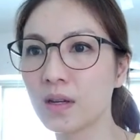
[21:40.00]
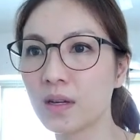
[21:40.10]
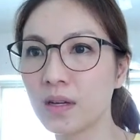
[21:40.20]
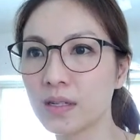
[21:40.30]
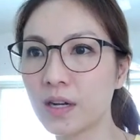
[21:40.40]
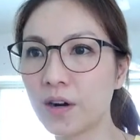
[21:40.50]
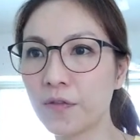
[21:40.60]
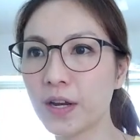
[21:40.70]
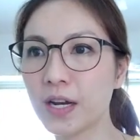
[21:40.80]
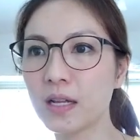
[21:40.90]

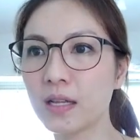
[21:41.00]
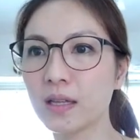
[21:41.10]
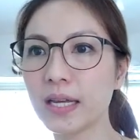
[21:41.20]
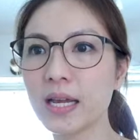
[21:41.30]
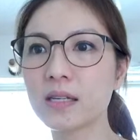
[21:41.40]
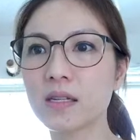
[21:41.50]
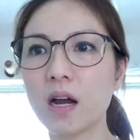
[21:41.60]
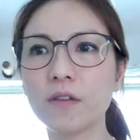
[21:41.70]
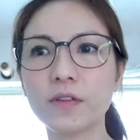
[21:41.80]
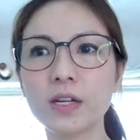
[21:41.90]
Serafina, licking is
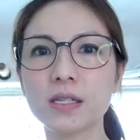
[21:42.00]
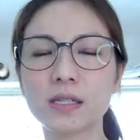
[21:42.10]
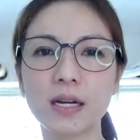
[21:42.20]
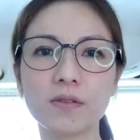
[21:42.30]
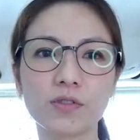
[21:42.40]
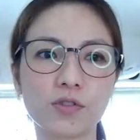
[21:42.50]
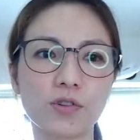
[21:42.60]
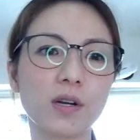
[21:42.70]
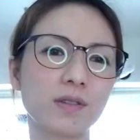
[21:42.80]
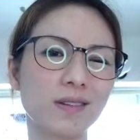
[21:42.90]
often a sign of
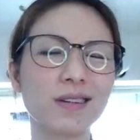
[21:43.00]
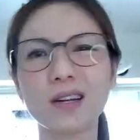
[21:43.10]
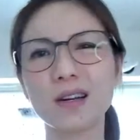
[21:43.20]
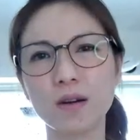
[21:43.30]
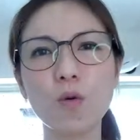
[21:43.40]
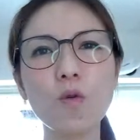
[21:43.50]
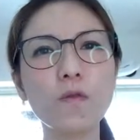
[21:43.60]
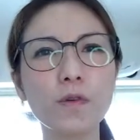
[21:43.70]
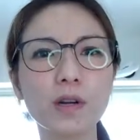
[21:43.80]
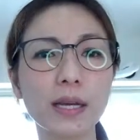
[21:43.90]
stress. Yeah,
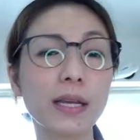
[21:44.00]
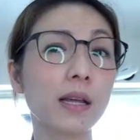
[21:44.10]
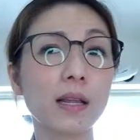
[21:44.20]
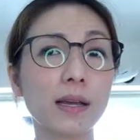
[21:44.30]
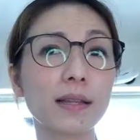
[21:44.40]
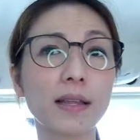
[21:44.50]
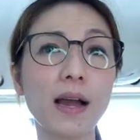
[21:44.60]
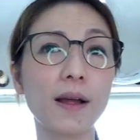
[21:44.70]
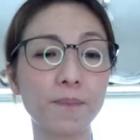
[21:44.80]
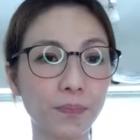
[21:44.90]
over licking like
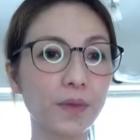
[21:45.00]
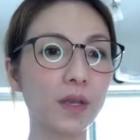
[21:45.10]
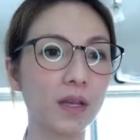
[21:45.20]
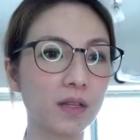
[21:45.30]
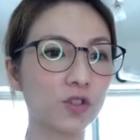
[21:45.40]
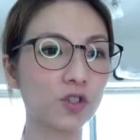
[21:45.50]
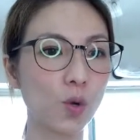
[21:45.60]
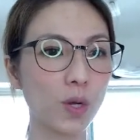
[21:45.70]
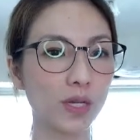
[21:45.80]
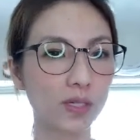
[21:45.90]
that. It so
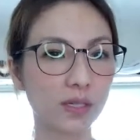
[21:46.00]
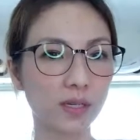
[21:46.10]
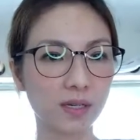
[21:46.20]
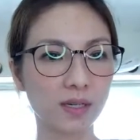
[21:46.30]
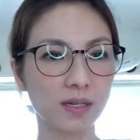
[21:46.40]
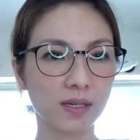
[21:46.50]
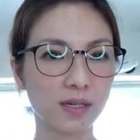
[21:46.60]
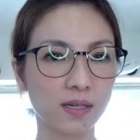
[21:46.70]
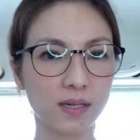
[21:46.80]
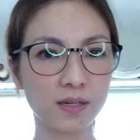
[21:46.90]
is.
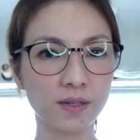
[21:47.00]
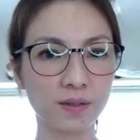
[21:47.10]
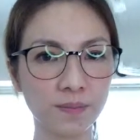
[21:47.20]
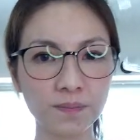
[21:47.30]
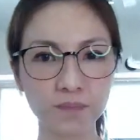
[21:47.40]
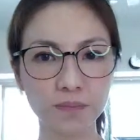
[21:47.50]
Um,